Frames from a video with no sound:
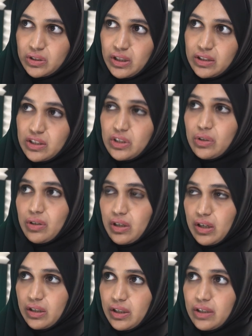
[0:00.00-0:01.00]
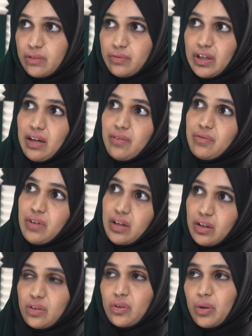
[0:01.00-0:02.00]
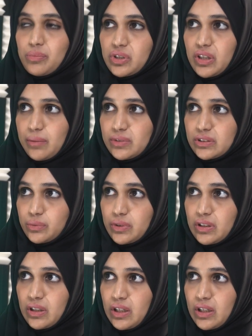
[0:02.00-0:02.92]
and send you an alert, we have another option as well.